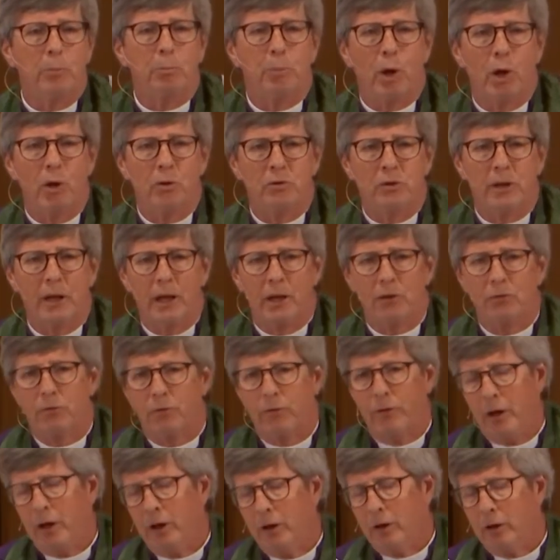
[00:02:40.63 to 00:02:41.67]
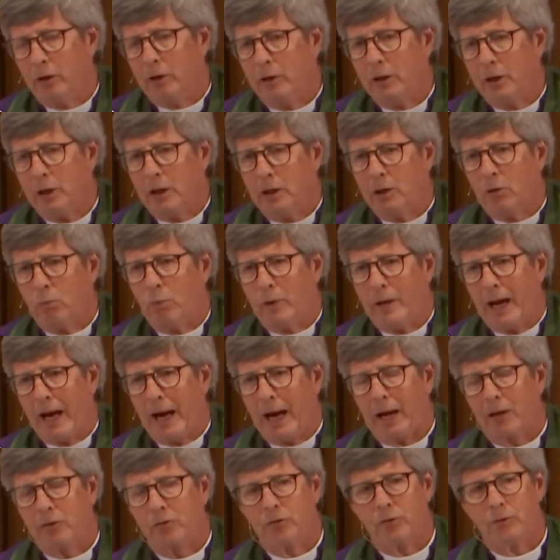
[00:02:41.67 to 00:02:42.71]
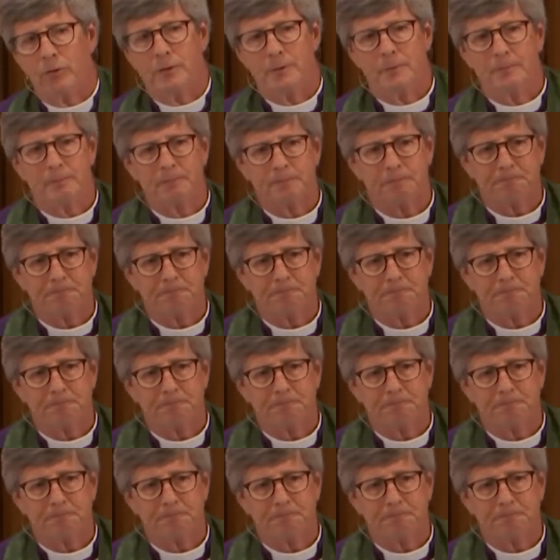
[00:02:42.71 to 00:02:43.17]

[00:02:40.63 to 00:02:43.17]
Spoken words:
protest, their reaction.